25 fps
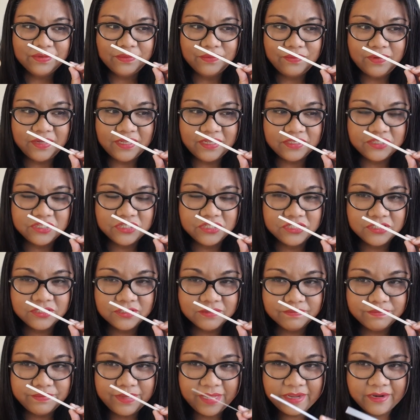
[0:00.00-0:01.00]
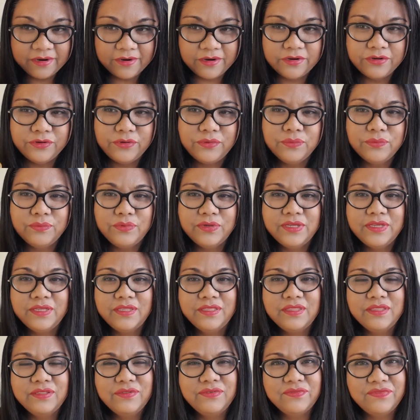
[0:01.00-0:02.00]
which paired
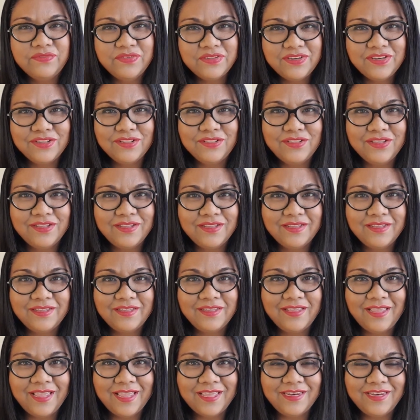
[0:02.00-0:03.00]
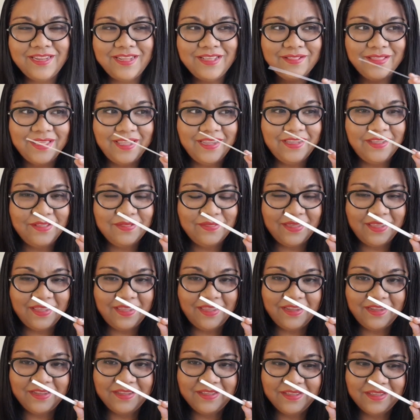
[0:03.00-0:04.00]
with vanilla and ylang
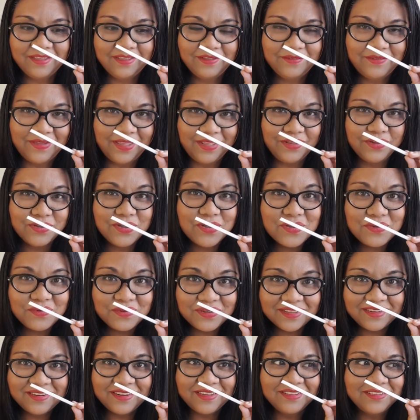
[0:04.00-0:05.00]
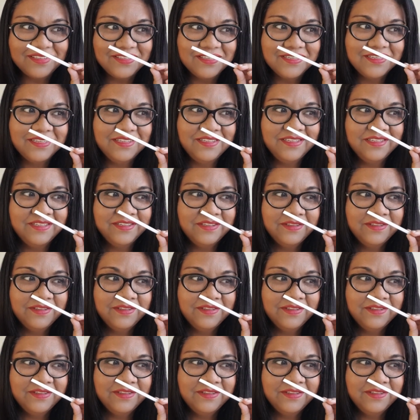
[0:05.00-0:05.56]
ylang and coconut,